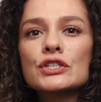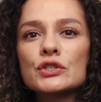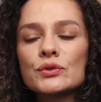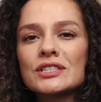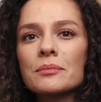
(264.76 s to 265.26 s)

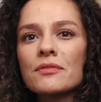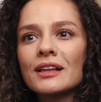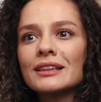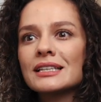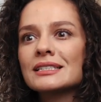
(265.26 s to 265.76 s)
So
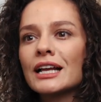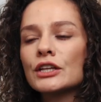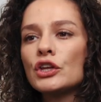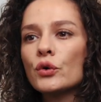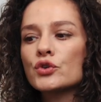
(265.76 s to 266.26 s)
something that's
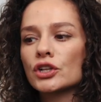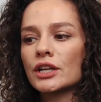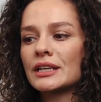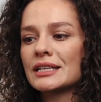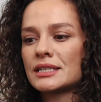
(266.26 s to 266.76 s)
not
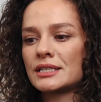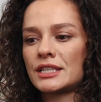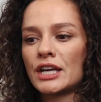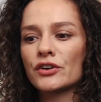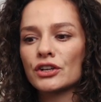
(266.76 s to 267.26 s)
usually
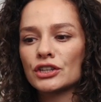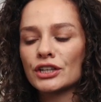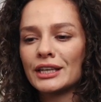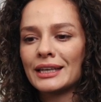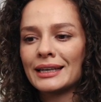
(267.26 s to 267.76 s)

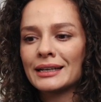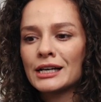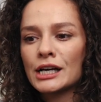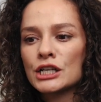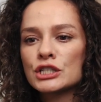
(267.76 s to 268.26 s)
necessarily
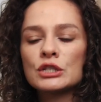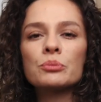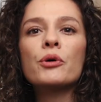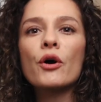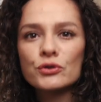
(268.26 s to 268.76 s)

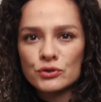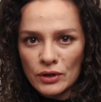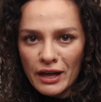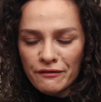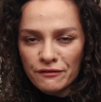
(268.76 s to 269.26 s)
supposed
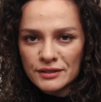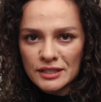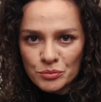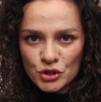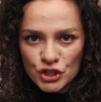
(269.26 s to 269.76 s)
to have
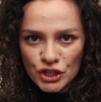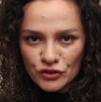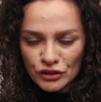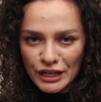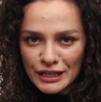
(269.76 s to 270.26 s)
some
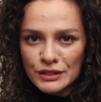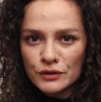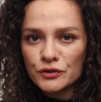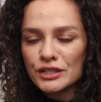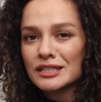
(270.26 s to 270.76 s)
shearling.
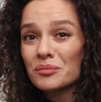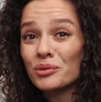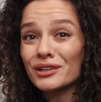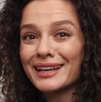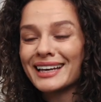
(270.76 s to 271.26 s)
So for
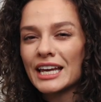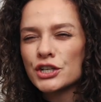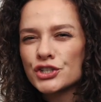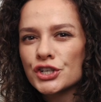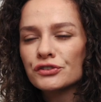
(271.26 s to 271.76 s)
example, like a
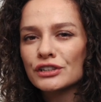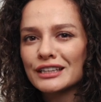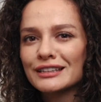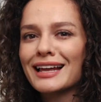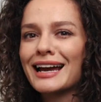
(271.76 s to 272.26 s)

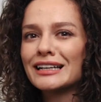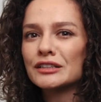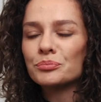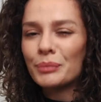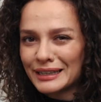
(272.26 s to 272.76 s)
Shearling
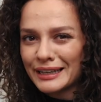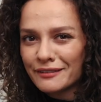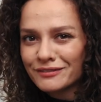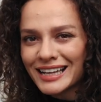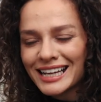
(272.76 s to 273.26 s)
lined
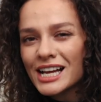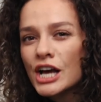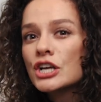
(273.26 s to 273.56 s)
ballet flat,